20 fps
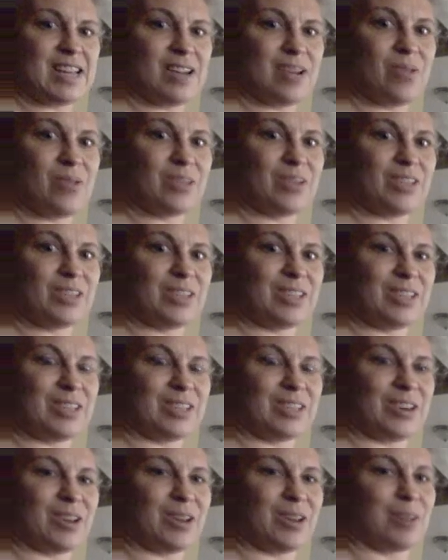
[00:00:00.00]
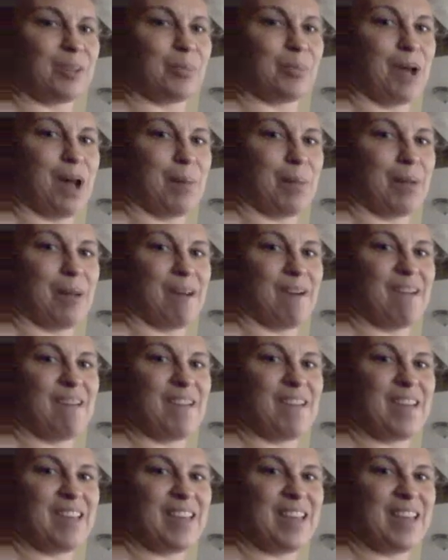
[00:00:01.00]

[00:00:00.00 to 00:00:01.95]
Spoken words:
Oh, did you see it starting to pop out?